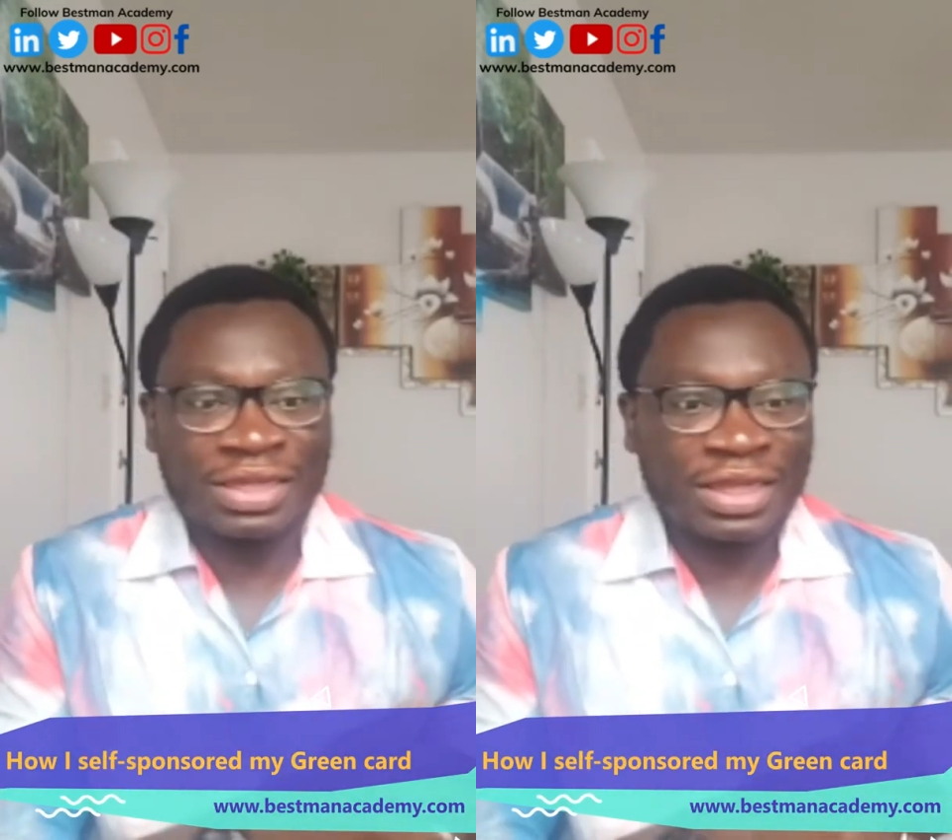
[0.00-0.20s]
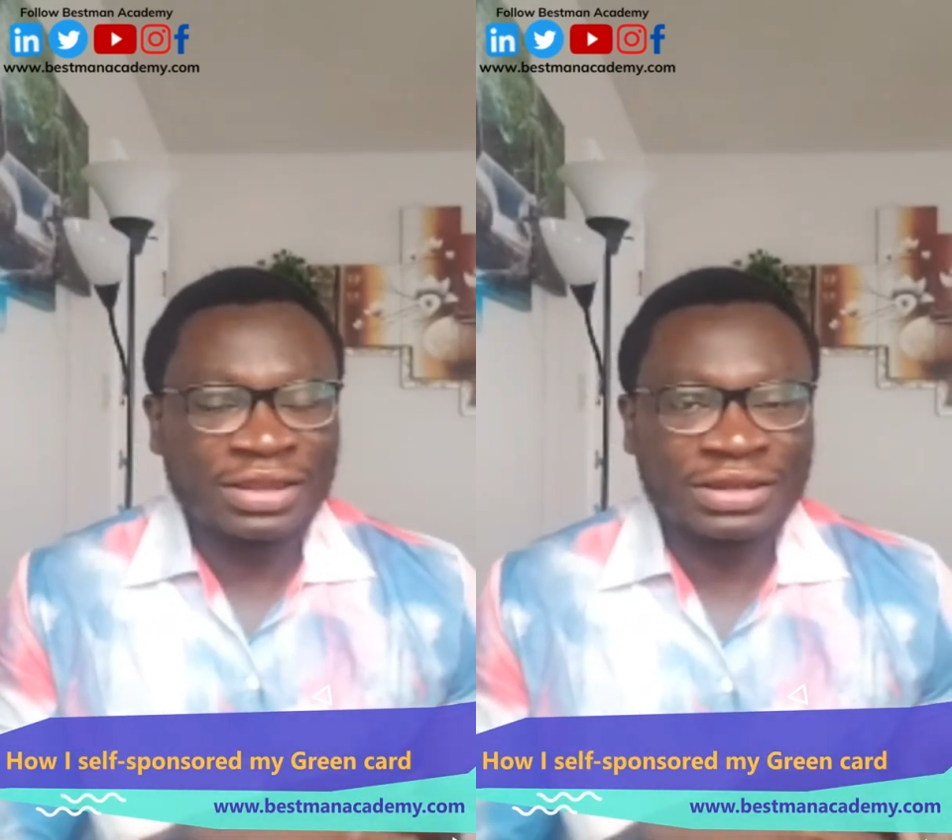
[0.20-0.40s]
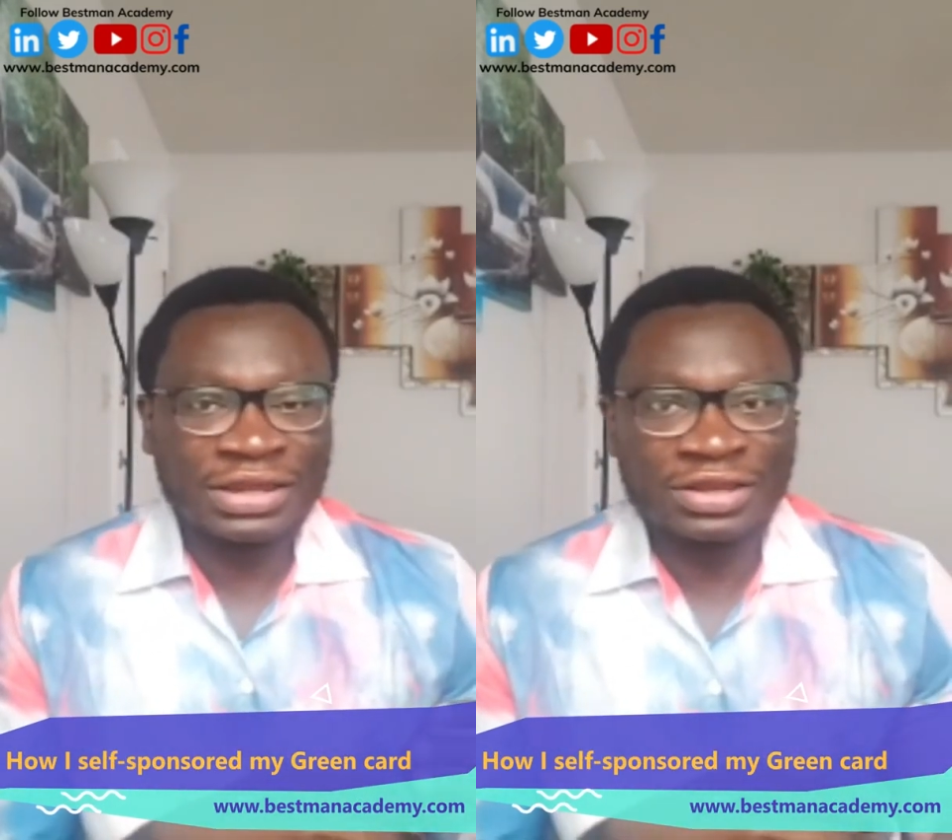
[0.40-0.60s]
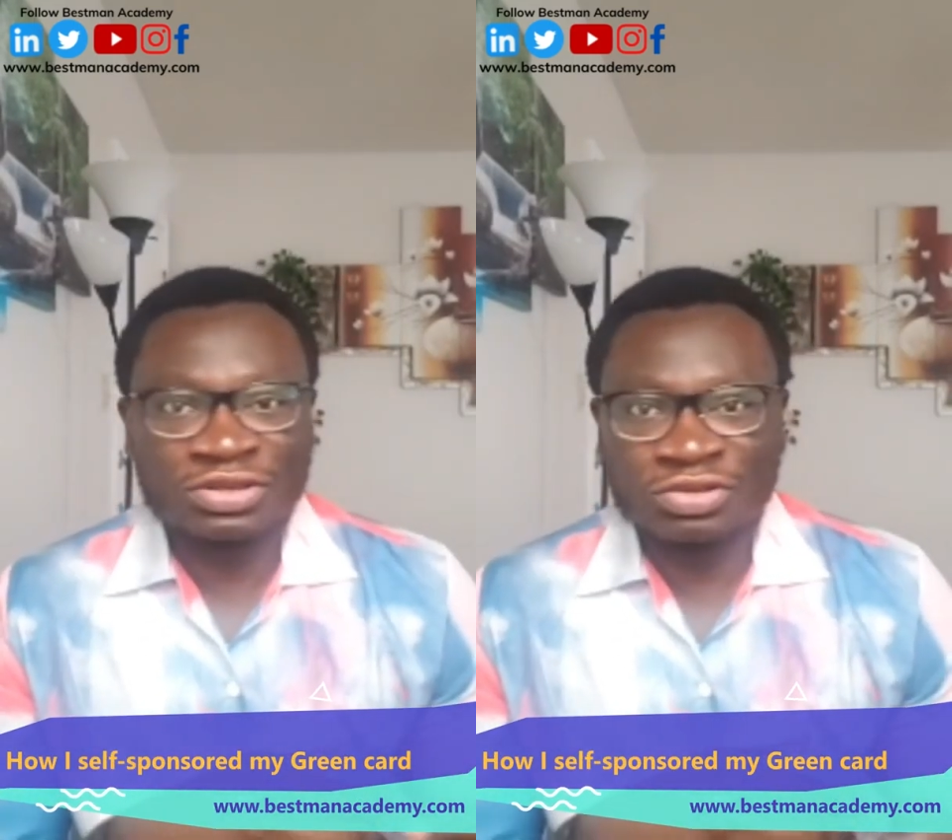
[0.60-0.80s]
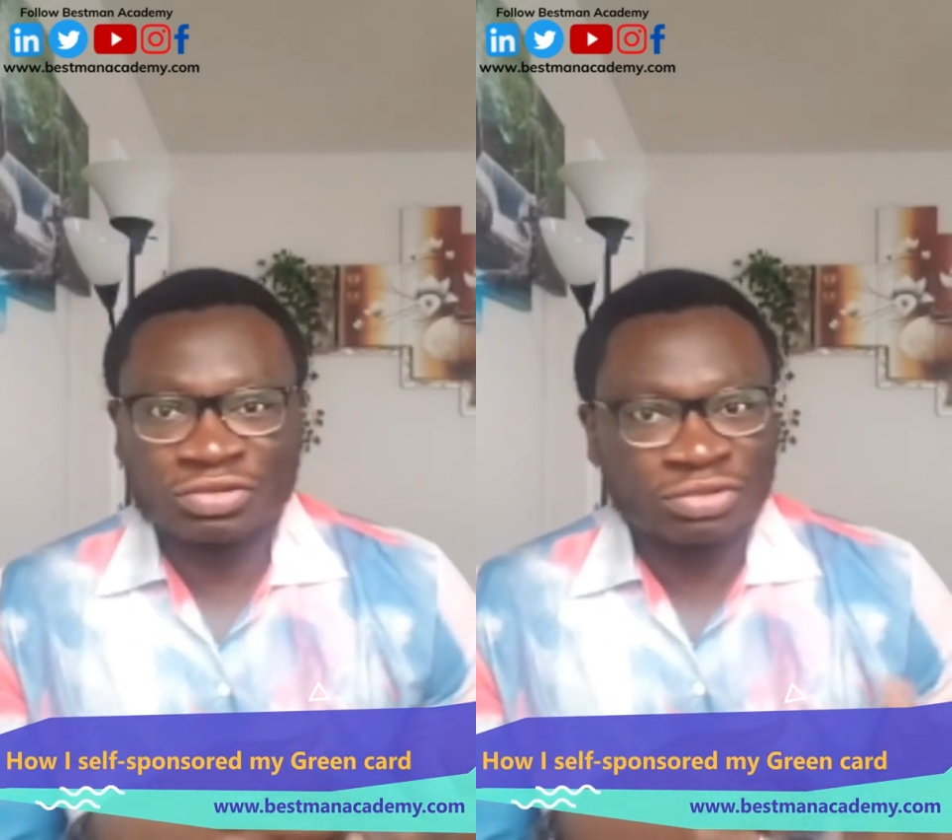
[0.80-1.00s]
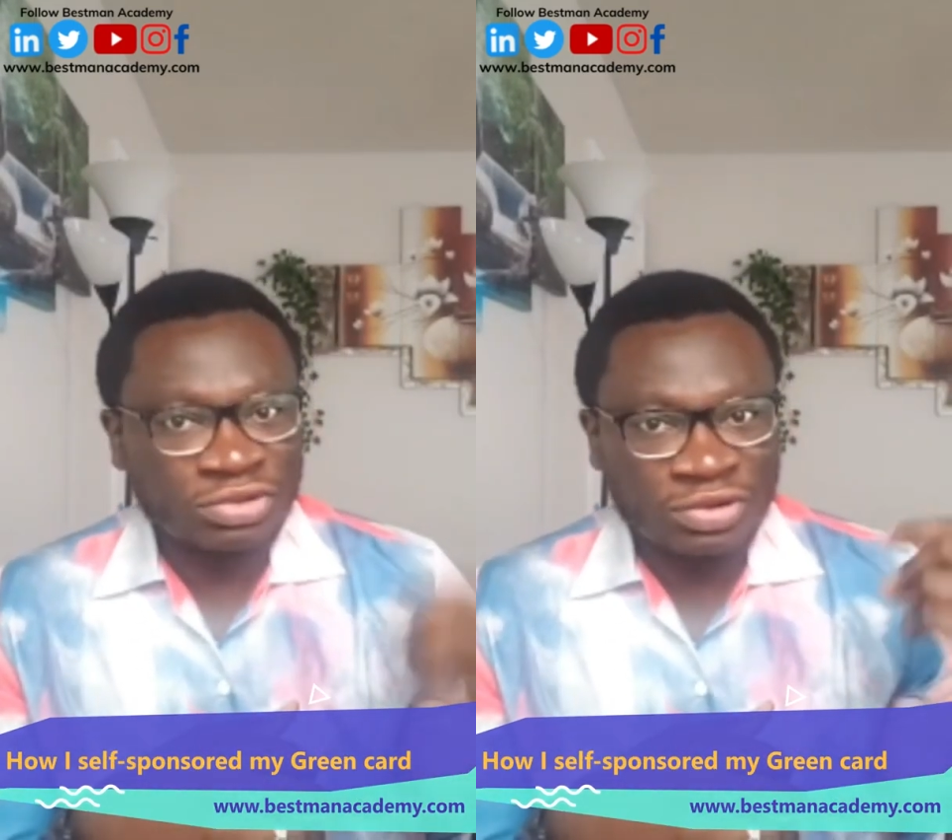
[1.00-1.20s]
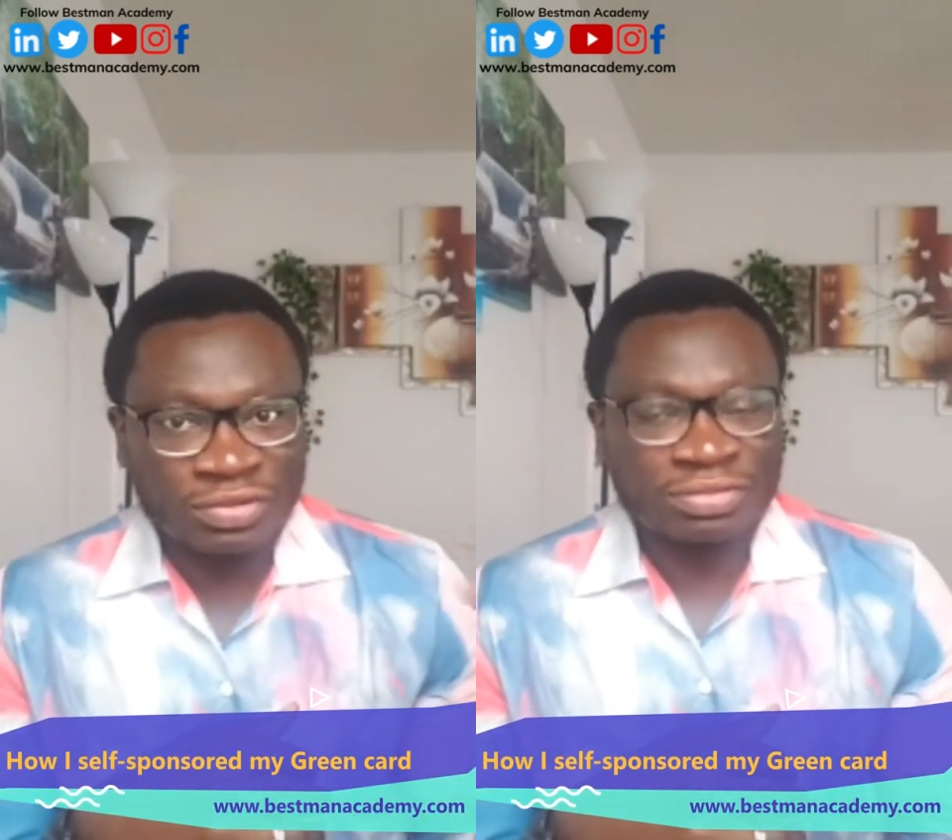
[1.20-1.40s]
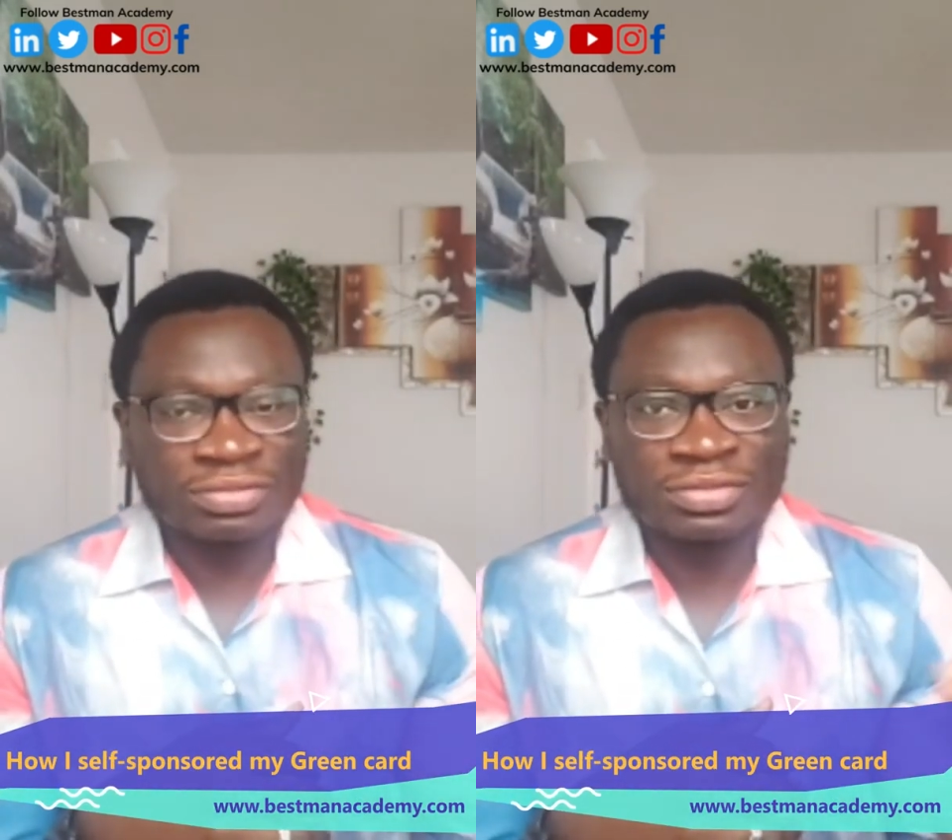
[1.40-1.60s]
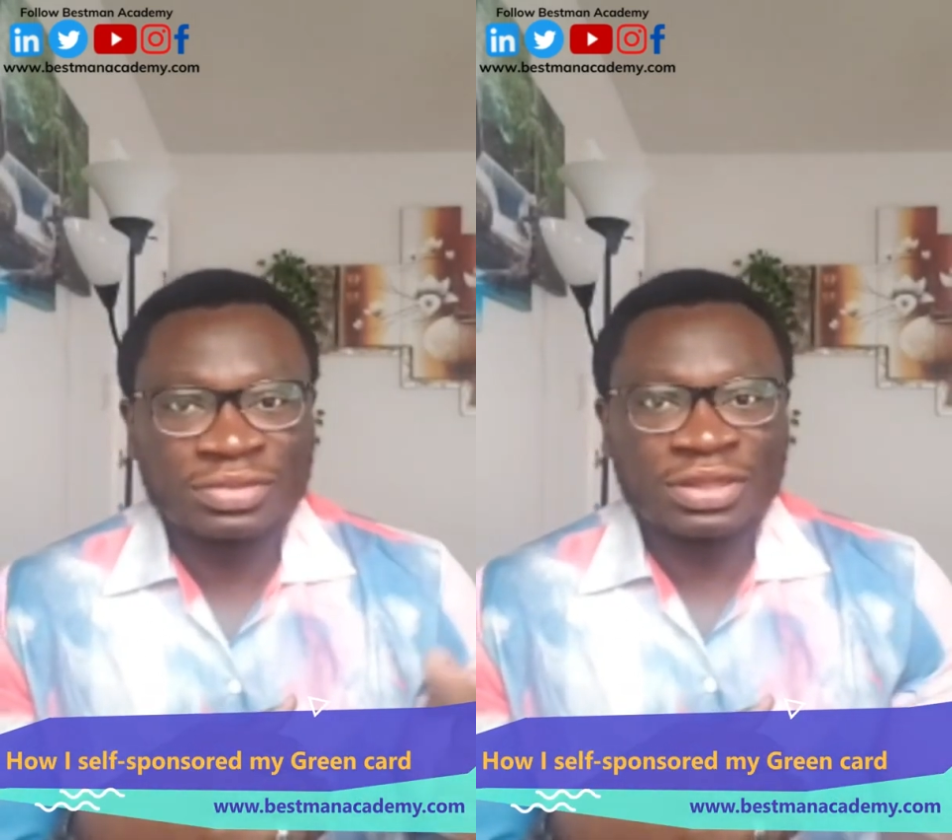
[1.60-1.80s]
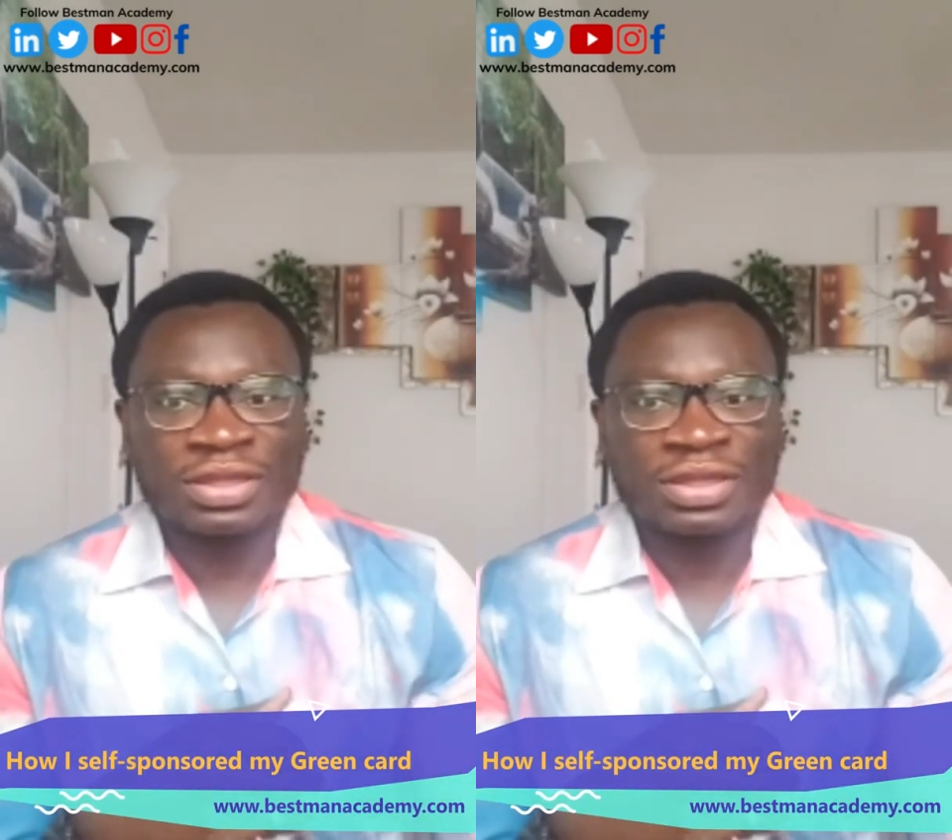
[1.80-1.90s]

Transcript: they need to, you know,